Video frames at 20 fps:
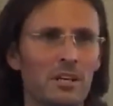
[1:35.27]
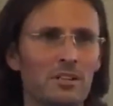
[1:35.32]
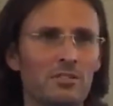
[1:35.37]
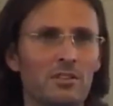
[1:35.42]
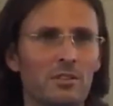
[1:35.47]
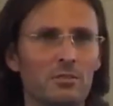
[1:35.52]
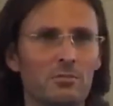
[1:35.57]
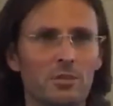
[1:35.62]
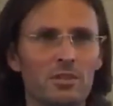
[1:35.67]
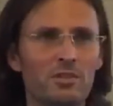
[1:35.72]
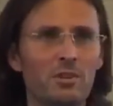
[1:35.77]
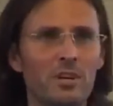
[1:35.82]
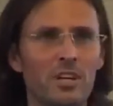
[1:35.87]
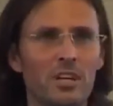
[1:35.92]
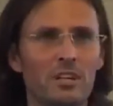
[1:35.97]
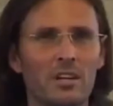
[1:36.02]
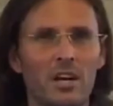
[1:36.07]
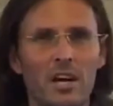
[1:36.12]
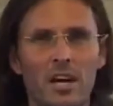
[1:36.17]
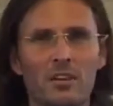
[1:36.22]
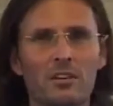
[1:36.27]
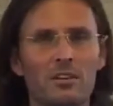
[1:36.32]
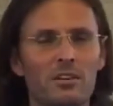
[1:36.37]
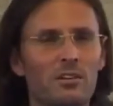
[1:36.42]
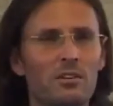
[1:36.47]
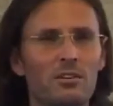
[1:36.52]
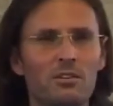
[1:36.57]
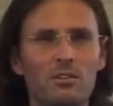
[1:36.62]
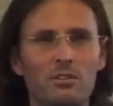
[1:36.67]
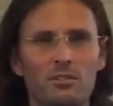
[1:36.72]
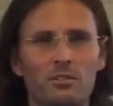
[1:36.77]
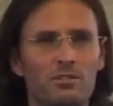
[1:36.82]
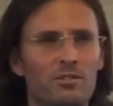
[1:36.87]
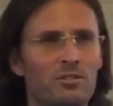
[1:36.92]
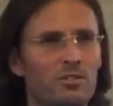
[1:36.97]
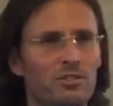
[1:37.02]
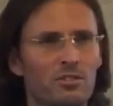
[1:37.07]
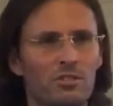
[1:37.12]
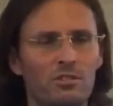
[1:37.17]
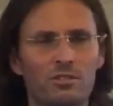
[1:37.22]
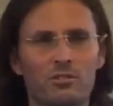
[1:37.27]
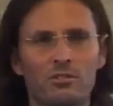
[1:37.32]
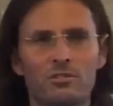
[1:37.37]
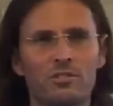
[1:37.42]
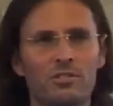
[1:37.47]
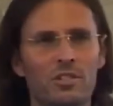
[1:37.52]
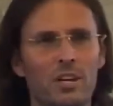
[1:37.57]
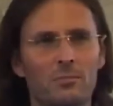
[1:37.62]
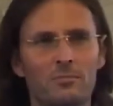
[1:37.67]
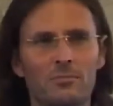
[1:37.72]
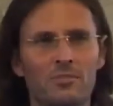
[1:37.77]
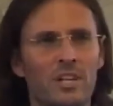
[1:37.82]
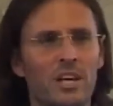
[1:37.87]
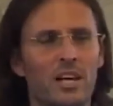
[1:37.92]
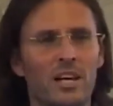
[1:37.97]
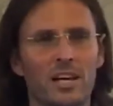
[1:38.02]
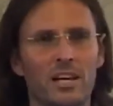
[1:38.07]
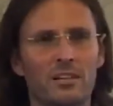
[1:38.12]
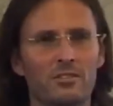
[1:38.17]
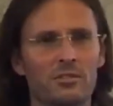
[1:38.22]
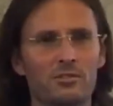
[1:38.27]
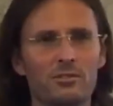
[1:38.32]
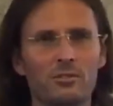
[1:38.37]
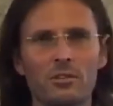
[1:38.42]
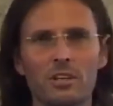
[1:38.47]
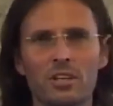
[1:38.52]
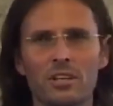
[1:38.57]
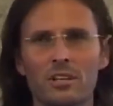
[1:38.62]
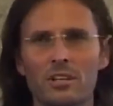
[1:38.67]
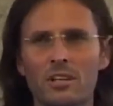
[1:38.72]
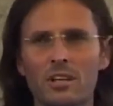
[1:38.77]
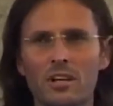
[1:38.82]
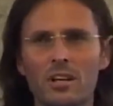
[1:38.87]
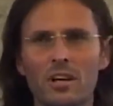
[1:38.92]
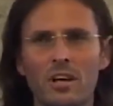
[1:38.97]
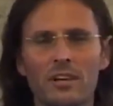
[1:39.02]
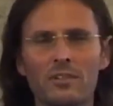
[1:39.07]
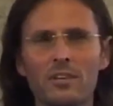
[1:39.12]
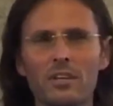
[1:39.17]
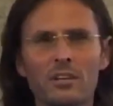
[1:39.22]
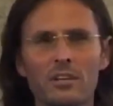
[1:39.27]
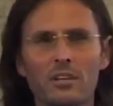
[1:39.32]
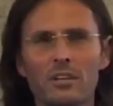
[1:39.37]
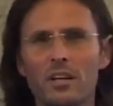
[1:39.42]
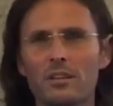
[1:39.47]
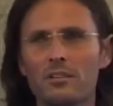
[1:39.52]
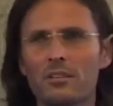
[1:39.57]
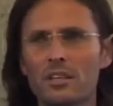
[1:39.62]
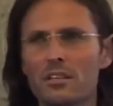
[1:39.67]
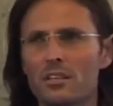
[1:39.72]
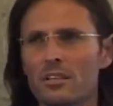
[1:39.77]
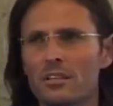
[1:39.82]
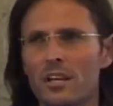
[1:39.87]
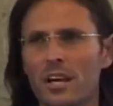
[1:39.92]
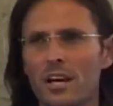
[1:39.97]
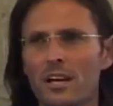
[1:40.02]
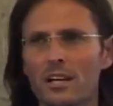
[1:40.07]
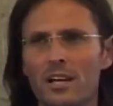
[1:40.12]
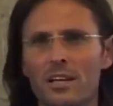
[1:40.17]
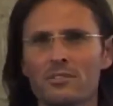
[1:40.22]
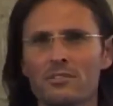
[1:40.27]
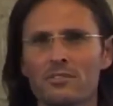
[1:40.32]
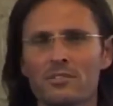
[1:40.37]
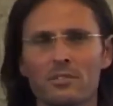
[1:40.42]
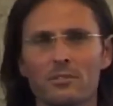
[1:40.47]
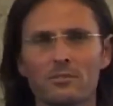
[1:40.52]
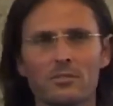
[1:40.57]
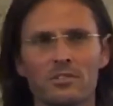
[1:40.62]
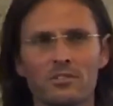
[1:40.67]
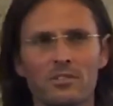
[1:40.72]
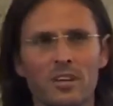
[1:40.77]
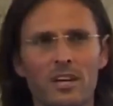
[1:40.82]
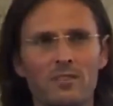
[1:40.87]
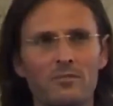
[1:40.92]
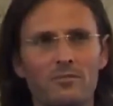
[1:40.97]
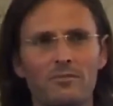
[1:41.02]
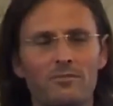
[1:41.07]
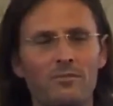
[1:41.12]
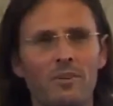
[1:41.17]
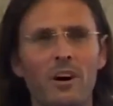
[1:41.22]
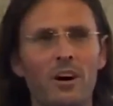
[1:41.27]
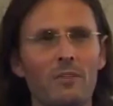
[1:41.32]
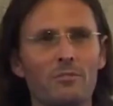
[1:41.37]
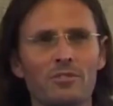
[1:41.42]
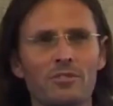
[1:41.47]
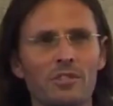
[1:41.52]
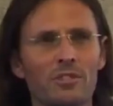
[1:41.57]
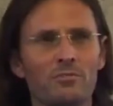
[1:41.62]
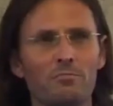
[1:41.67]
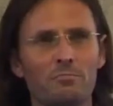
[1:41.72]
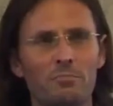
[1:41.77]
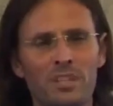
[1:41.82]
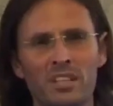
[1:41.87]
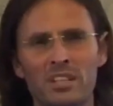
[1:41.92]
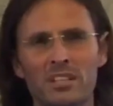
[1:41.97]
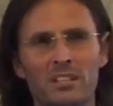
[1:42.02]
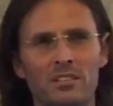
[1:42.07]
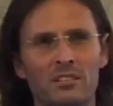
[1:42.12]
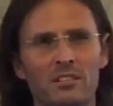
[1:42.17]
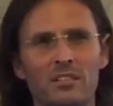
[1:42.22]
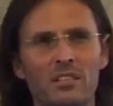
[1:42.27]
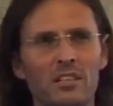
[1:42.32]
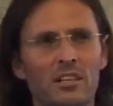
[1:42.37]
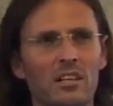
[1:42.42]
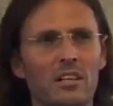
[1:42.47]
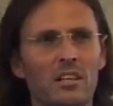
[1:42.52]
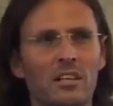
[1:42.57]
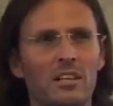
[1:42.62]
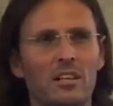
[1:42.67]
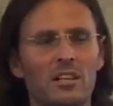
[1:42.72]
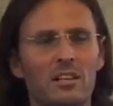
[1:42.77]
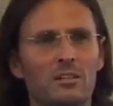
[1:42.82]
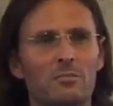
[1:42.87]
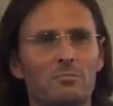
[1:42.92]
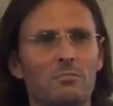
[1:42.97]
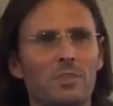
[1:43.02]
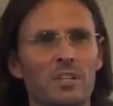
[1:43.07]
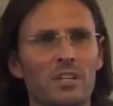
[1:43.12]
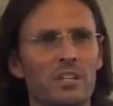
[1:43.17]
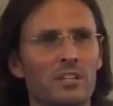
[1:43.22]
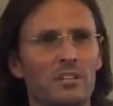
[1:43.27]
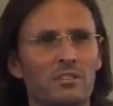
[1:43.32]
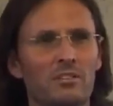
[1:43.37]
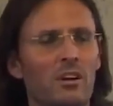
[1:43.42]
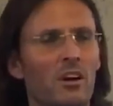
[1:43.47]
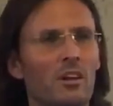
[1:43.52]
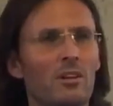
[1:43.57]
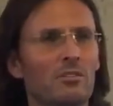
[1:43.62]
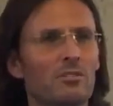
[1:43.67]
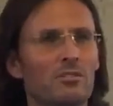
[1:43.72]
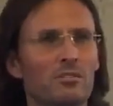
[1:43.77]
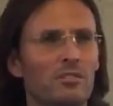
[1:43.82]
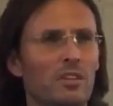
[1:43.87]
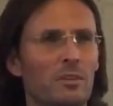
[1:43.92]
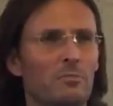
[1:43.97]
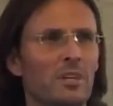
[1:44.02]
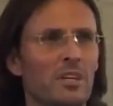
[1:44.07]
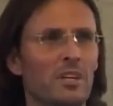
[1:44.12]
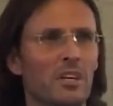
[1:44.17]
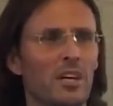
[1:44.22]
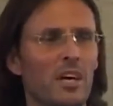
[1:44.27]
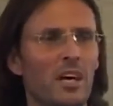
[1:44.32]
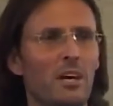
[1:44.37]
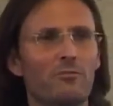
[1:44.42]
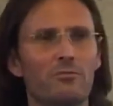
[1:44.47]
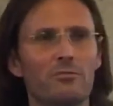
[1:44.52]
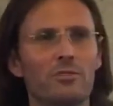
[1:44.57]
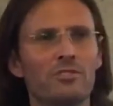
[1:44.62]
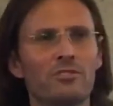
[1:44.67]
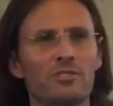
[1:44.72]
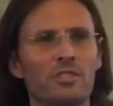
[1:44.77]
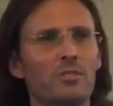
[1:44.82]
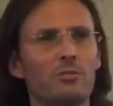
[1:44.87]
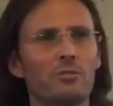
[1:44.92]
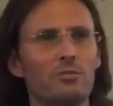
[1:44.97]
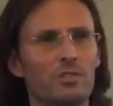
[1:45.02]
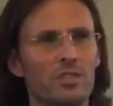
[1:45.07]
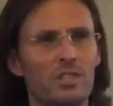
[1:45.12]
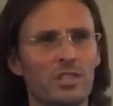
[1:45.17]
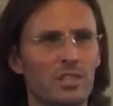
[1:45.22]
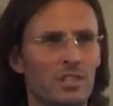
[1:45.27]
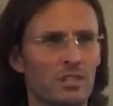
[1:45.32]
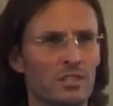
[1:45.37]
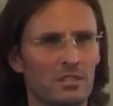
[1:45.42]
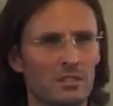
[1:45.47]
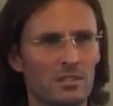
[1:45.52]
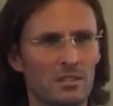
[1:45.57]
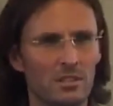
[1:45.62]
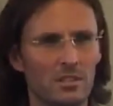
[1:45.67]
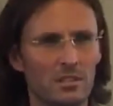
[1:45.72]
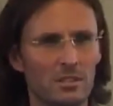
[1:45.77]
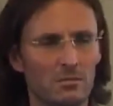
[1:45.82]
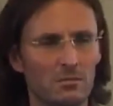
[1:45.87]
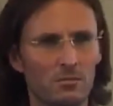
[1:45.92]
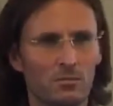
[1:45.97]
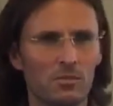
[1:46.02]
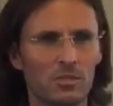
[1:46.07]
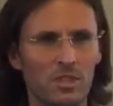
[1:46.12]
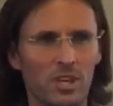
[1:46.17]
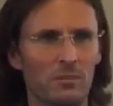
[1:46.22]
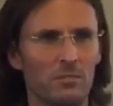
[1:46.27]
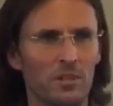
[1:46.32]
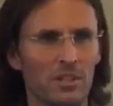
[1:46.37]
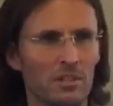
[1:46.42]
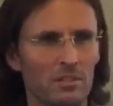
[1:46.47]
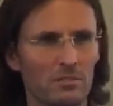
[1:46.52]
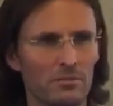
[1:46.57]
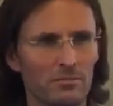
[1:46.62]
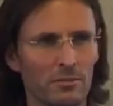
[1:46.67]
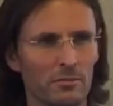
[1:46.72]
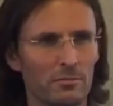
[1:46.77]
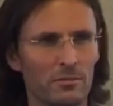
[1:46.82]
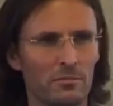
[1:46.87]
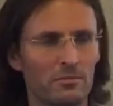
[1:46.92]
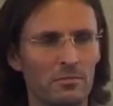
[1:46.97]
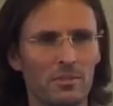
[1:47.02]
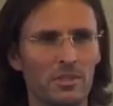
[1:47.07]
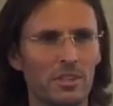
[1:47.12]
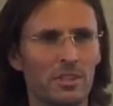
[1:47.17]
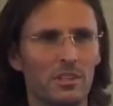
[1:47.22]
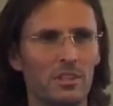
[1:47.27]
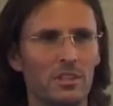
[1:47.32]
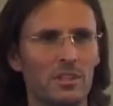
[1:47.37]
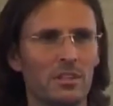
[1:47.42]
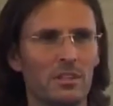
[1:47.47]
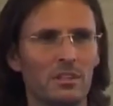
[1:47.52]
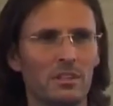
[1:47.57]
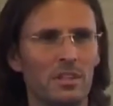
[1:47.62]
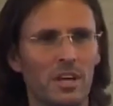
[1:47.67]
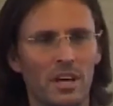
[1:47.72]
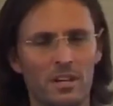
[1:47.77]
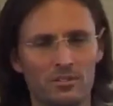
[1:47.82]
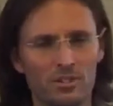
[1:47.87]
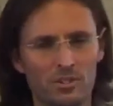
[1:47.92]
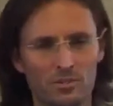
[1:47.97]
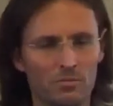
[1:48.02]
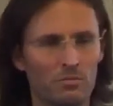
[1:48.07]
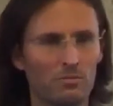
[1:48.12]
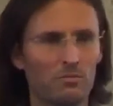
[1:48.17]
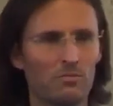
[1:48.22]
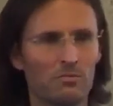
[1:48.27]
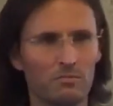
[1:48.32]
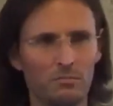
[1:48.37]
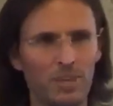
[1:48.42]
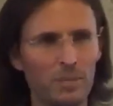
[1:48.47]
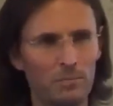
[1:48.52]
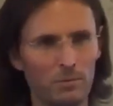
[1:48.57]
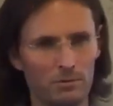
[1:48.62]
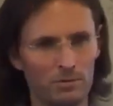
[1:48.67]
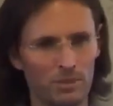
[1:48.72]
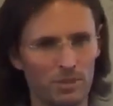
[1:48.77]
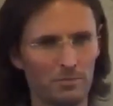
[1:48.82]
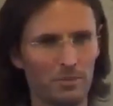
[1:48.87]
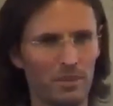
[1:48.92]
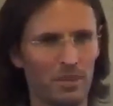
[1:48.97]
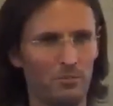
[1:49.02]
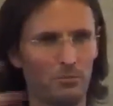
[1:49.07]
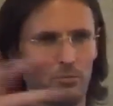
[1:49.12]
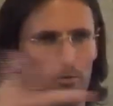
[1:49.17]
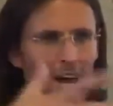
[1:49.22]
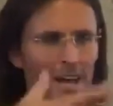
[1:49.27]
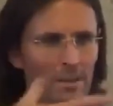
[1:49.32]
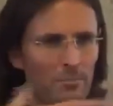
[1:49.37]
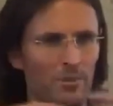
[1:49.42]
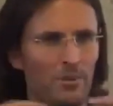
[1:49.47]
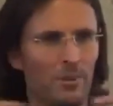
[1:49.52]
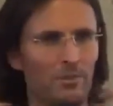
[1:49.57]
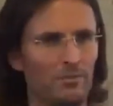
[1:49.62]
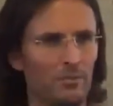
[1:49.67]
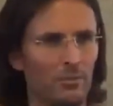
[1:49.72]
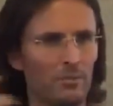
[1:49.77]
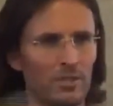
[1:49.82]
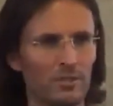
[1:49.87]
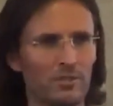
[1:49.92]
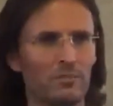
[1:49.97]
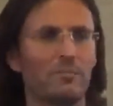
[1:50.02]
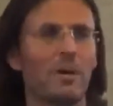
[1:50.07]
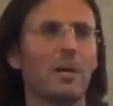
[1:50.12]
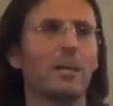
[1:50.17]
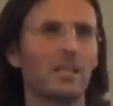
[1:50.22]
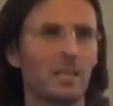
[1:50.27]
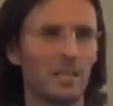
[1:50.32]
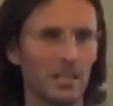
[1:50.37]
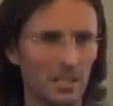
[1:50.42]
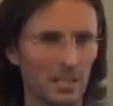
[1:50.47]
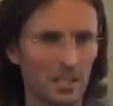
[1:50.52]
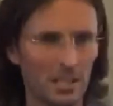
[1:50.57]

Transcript: So you were talking like huge sums nowadays. You're talking, I think in nowadays terms it's like $5 or $6 billion or something every single year was coming in from like just people just being raped of all this money.